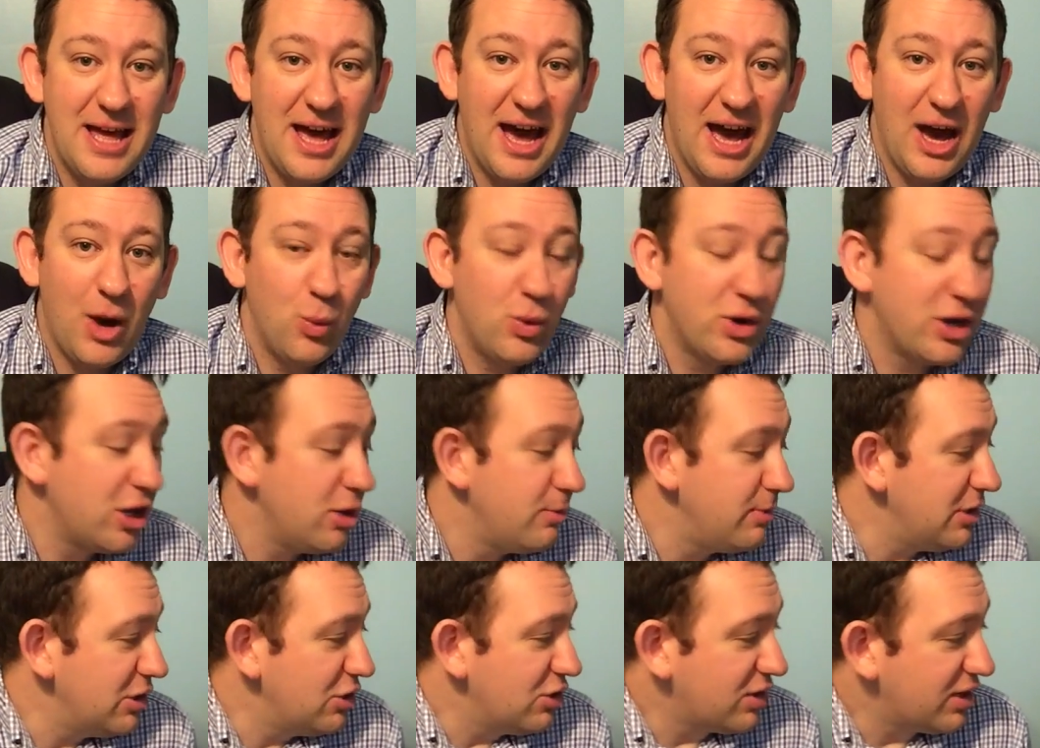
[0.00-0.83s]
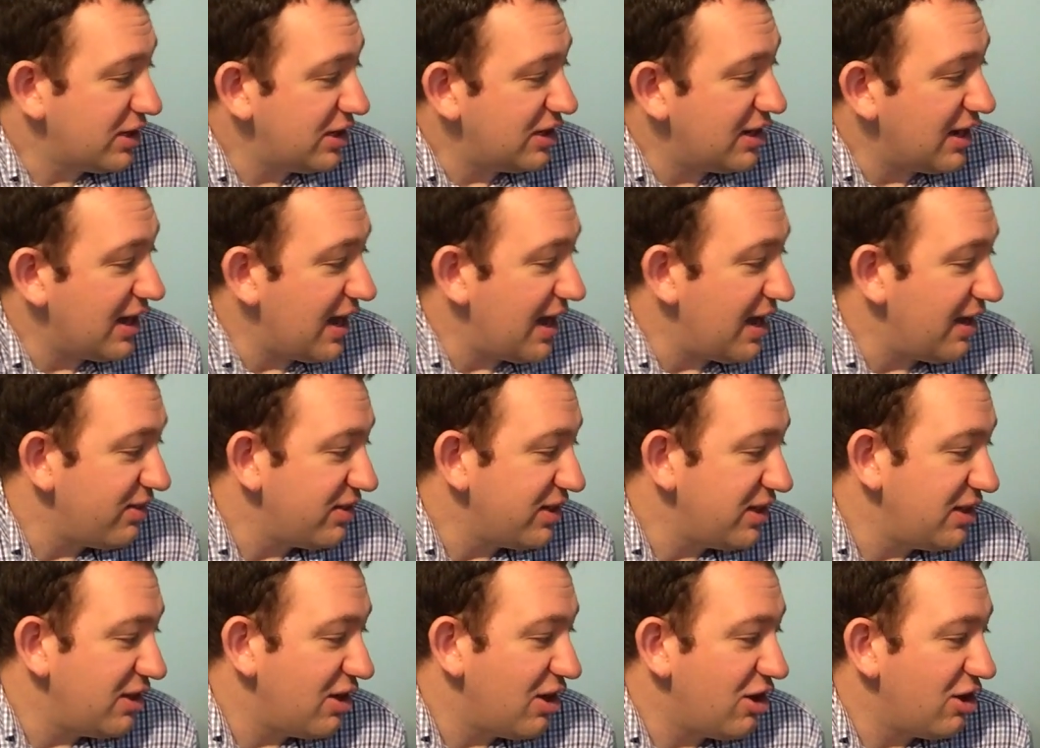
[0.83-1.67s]
We're going to be looking at
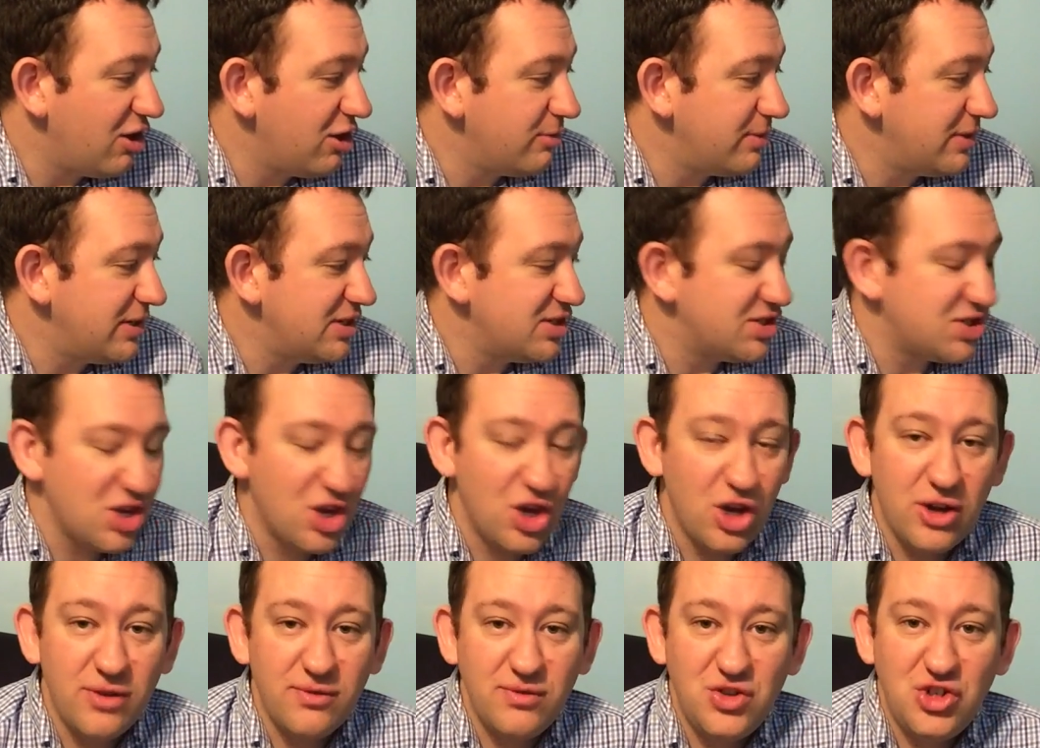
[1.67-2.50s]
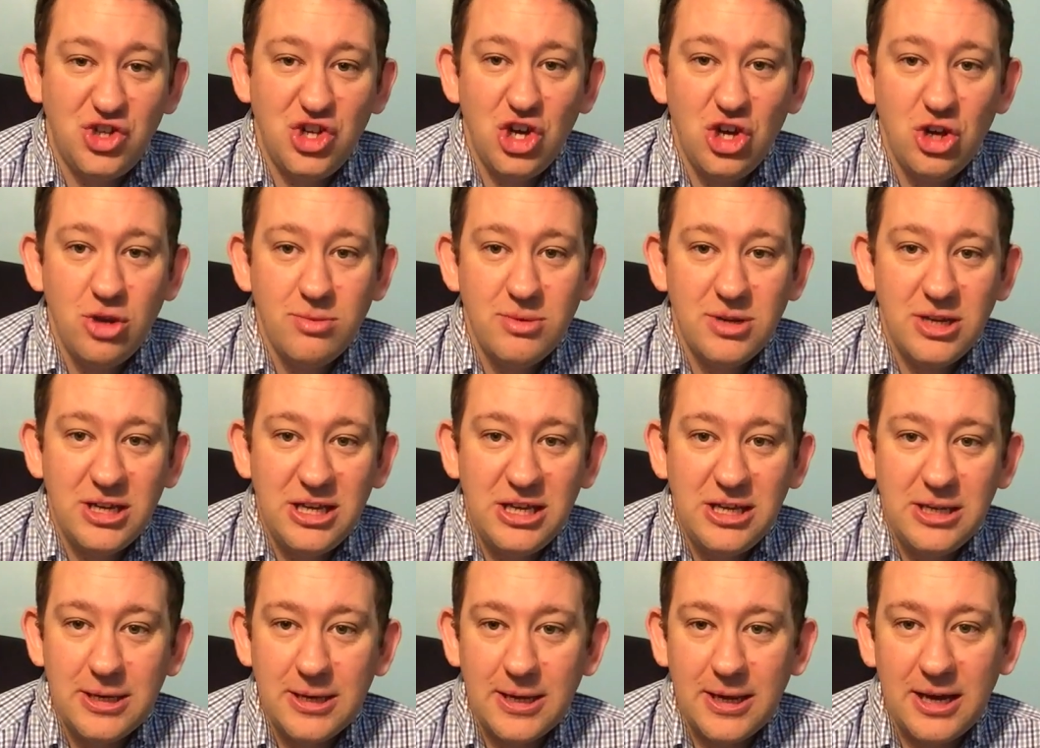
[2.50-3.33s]
the Armies of
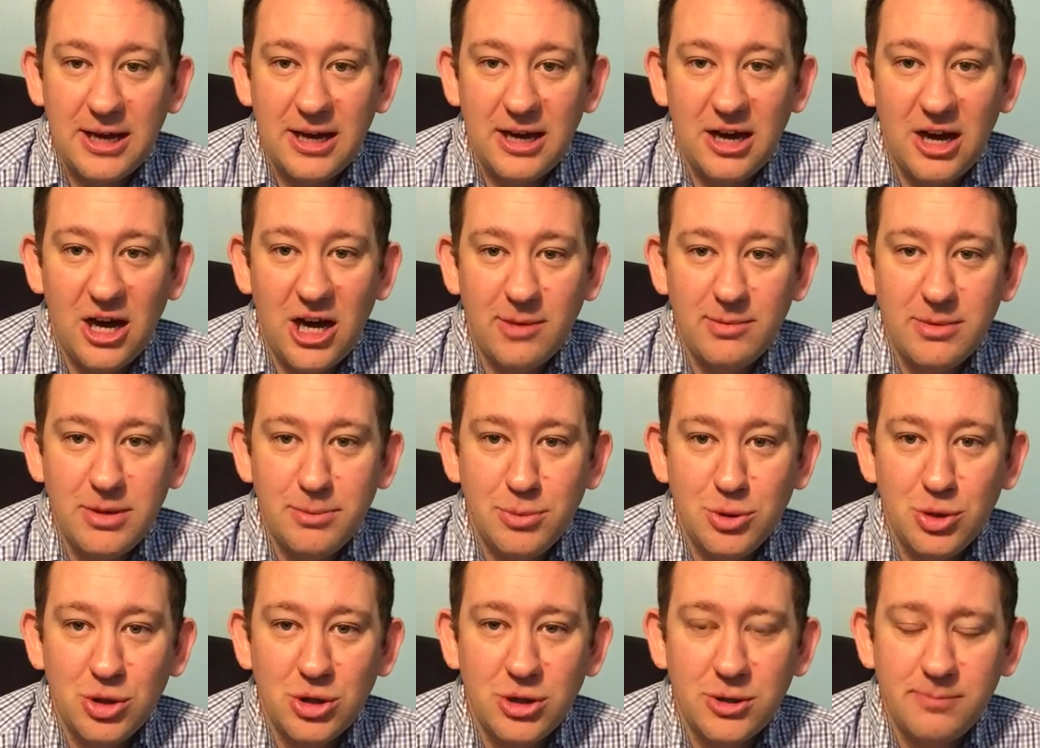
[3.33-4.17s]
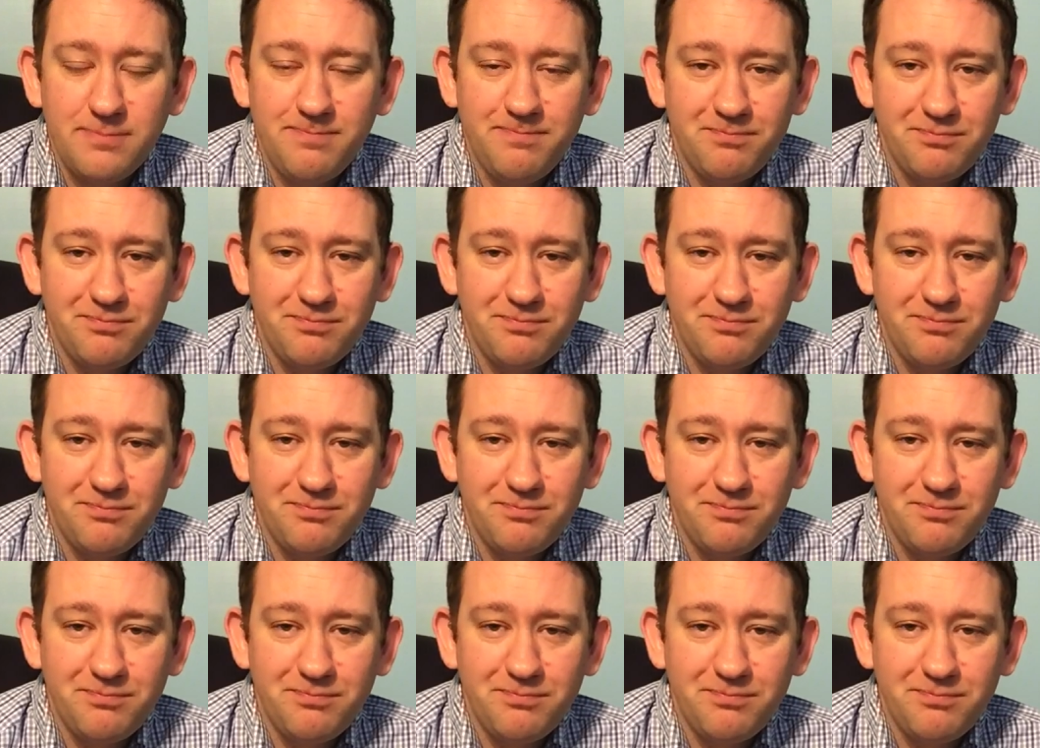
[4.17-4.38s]
Germany army book,